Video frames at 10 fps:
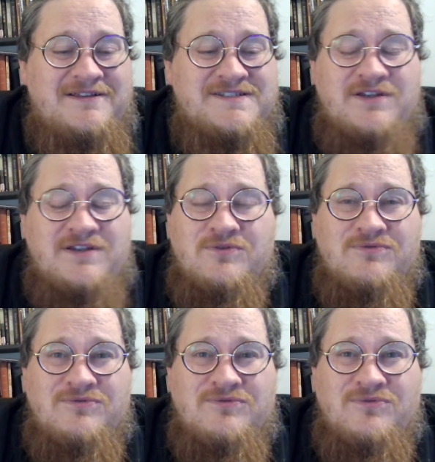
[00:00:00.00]

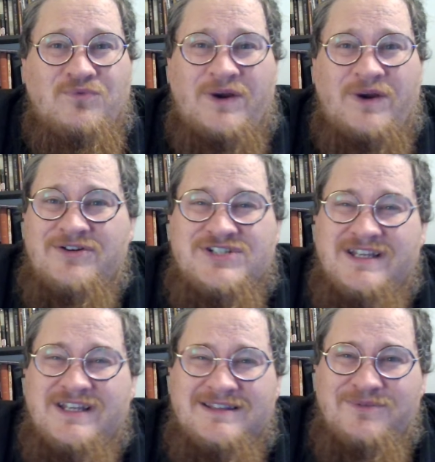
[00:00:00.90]
So where does
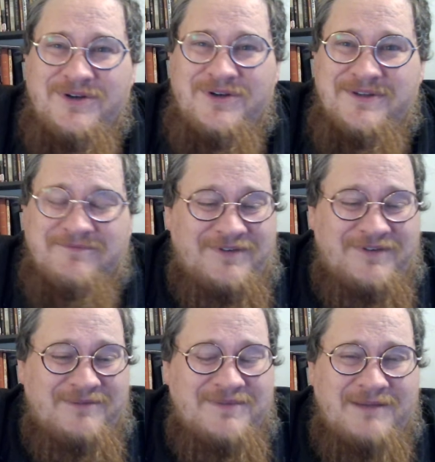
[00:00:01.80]
she get the William from?